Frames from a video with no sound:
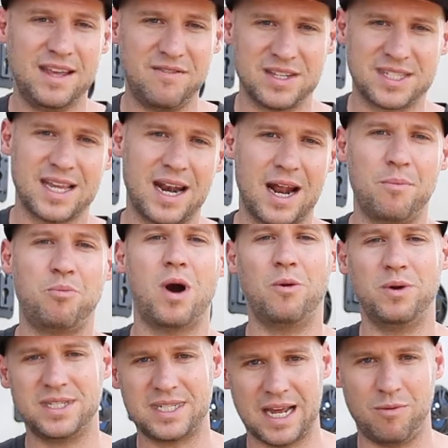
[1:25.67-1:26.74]
leave it set up
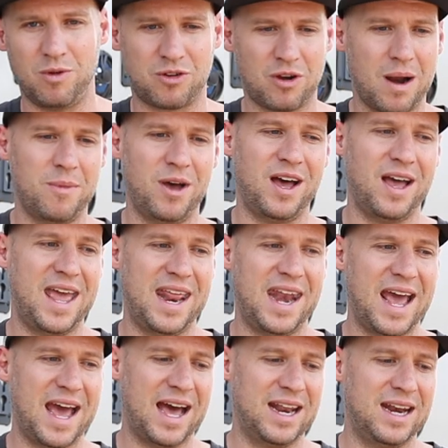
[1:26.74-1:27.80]
while we stayed with grandma
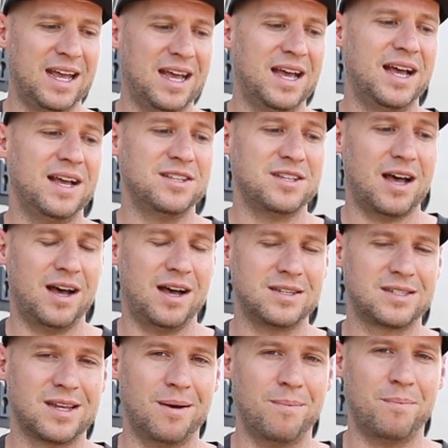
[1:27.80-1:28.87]
and had uh,
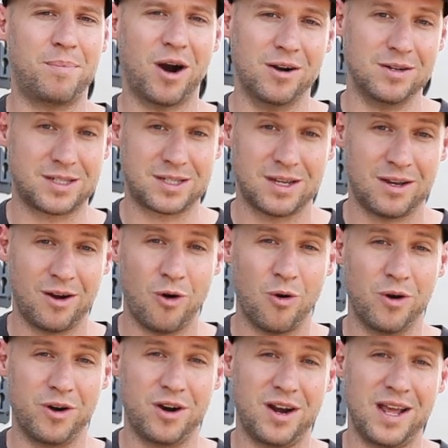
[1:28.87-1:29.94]
some parts
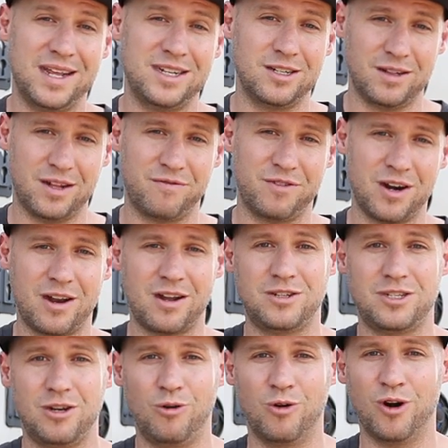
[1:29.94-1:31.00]
ordered and delivered
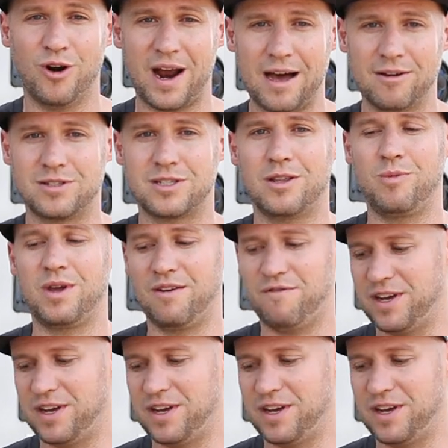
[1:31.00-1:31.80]
to her house so that we can